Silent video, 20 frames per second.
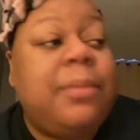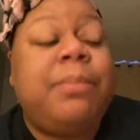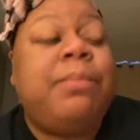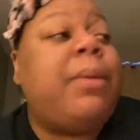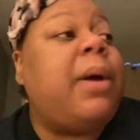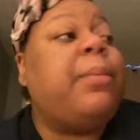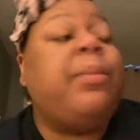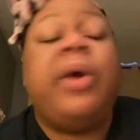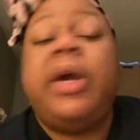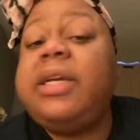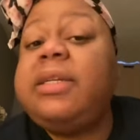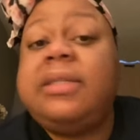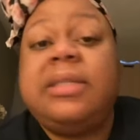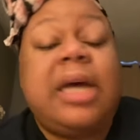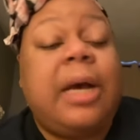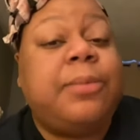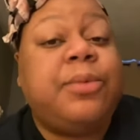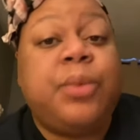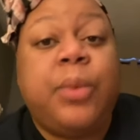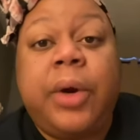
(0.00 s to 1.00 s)
my brain
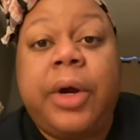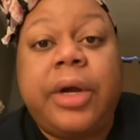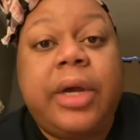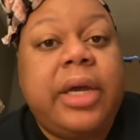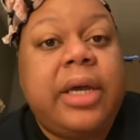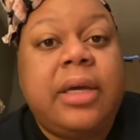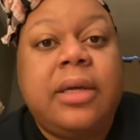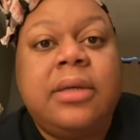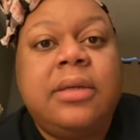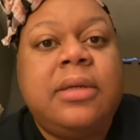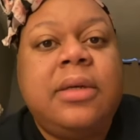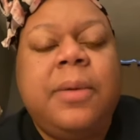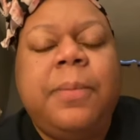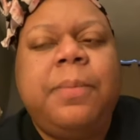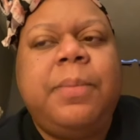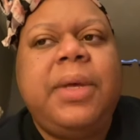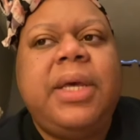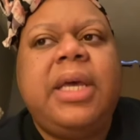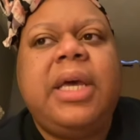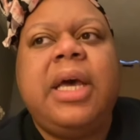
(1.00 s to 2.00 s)
stopped working
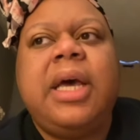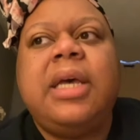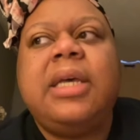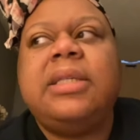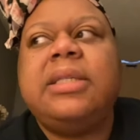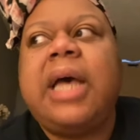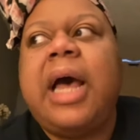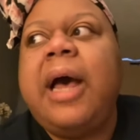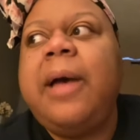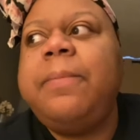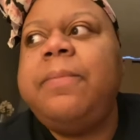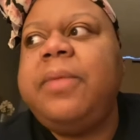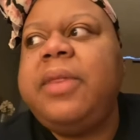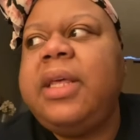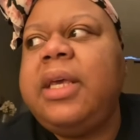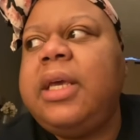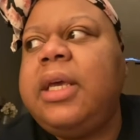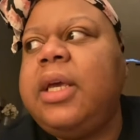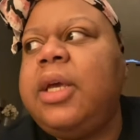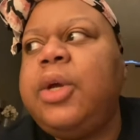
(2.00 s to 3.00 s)
because I'm
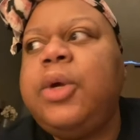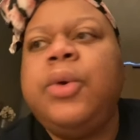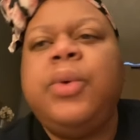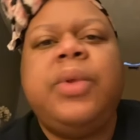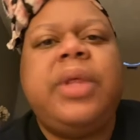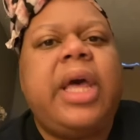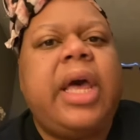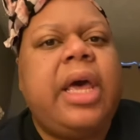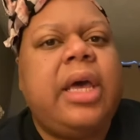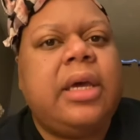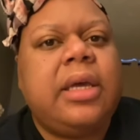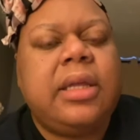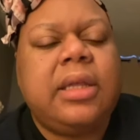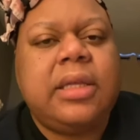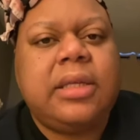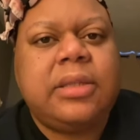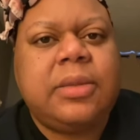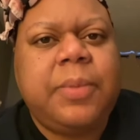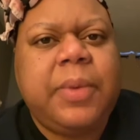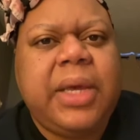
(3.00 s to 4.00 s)
thinking, who the heck could
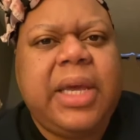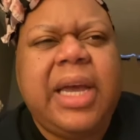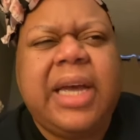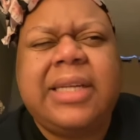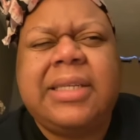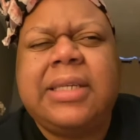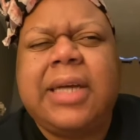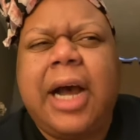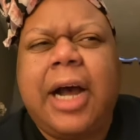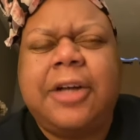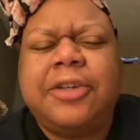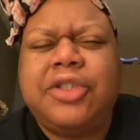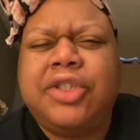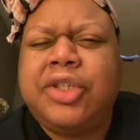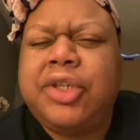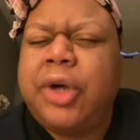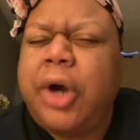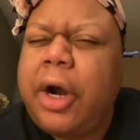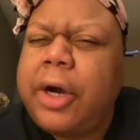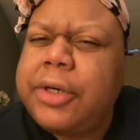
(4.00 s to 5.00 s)
this be? A
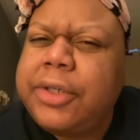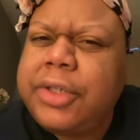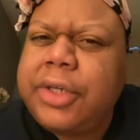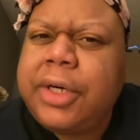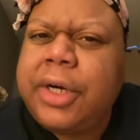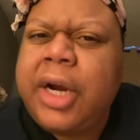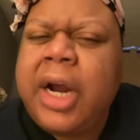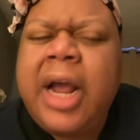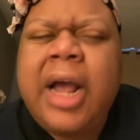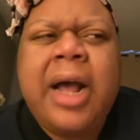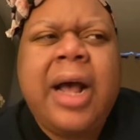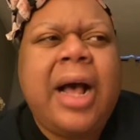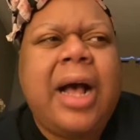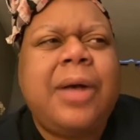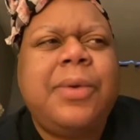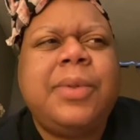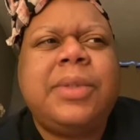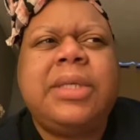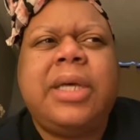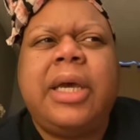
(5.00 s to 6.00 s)
Dodge Charger?
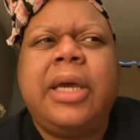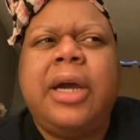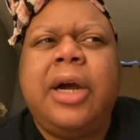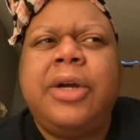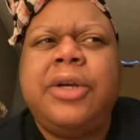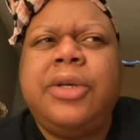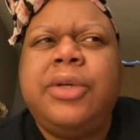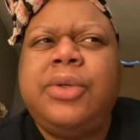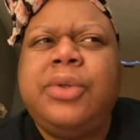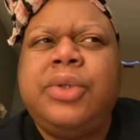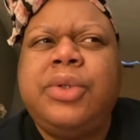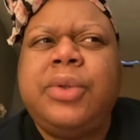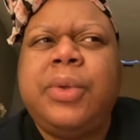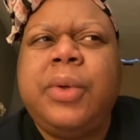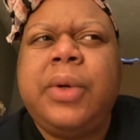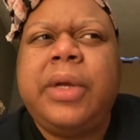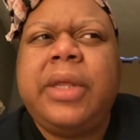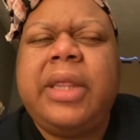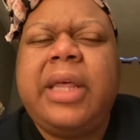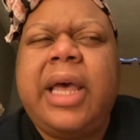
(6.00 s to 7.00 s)
I was like, are you
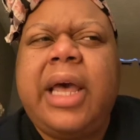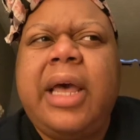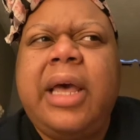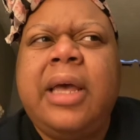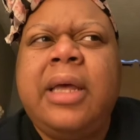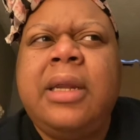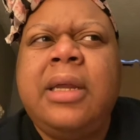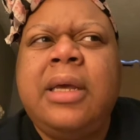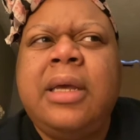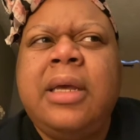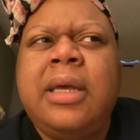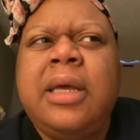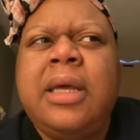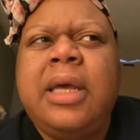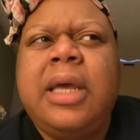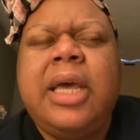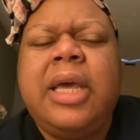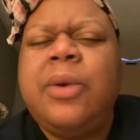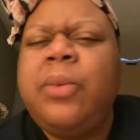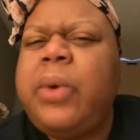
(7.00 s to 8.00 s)
sure that
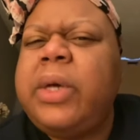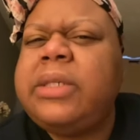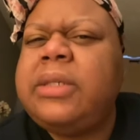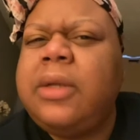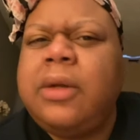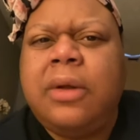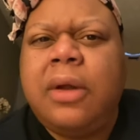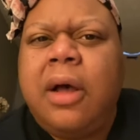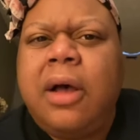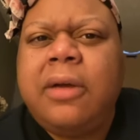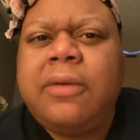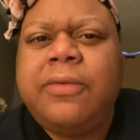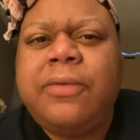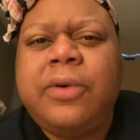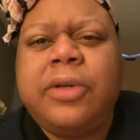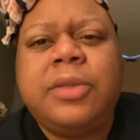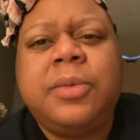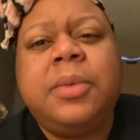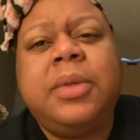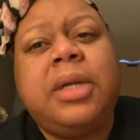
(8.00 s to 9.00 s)
it wasn't law
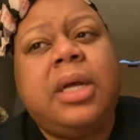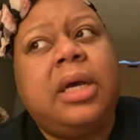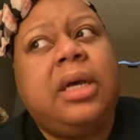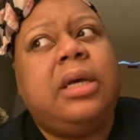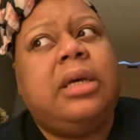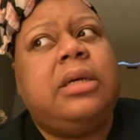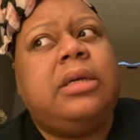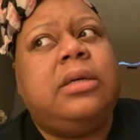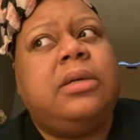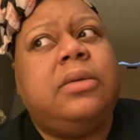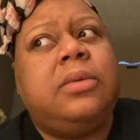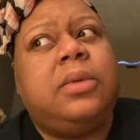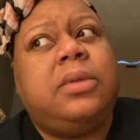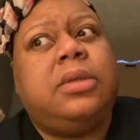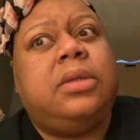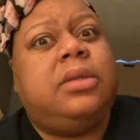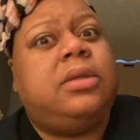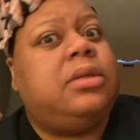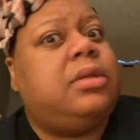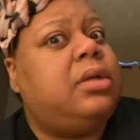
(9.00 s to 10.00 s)
enforcement? Like,
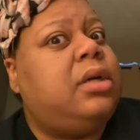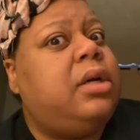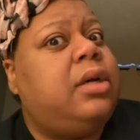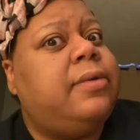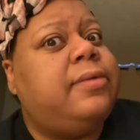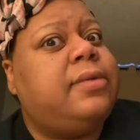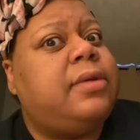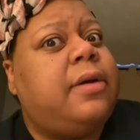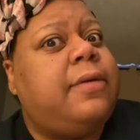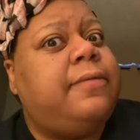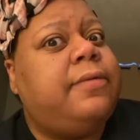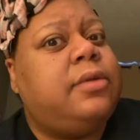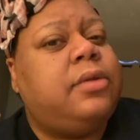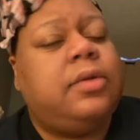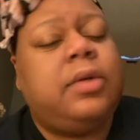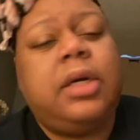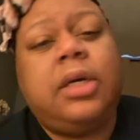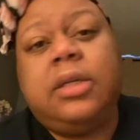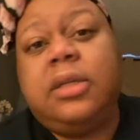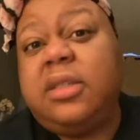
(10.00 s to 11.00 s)
was it the sheriff's office
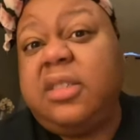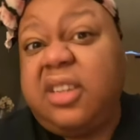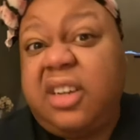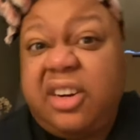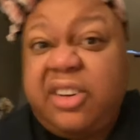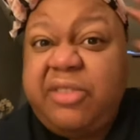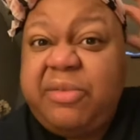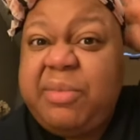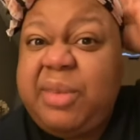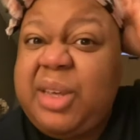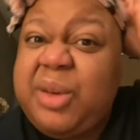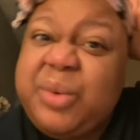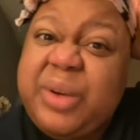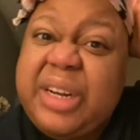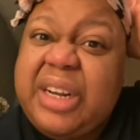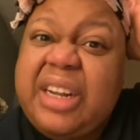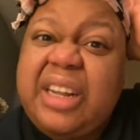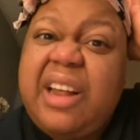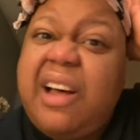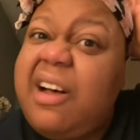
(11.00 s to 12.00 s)
trying to serve me
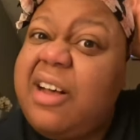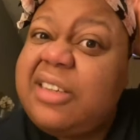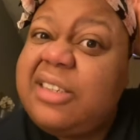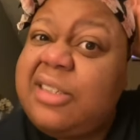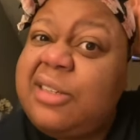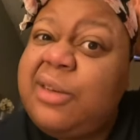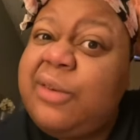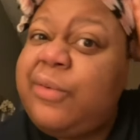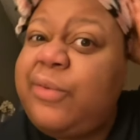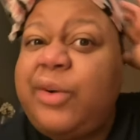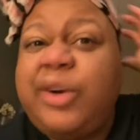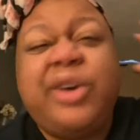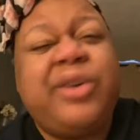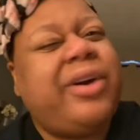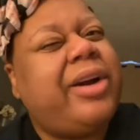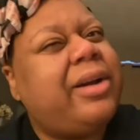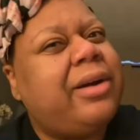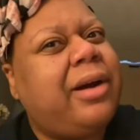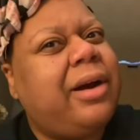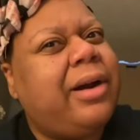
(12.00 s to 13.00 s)
with a lawsuit for a
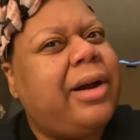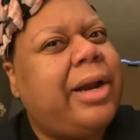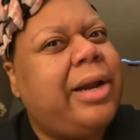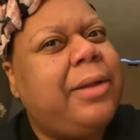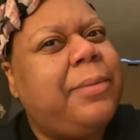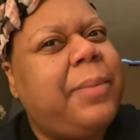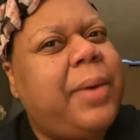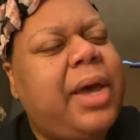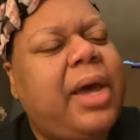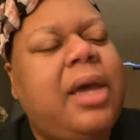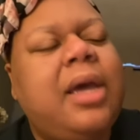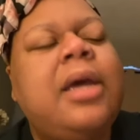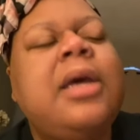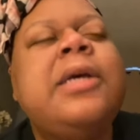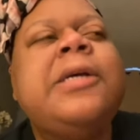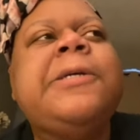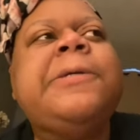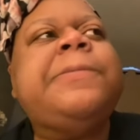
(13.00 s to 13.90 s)
credit card I didn't pay?